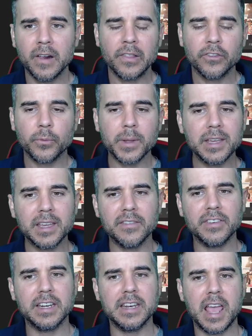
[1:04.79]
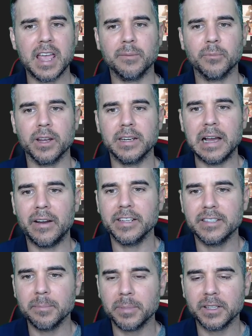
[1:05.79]
So we can give it a name right now. I
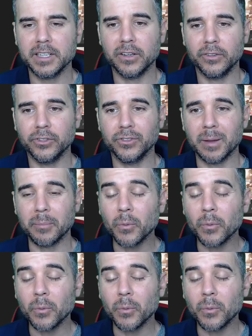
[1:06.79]
typically don't do that.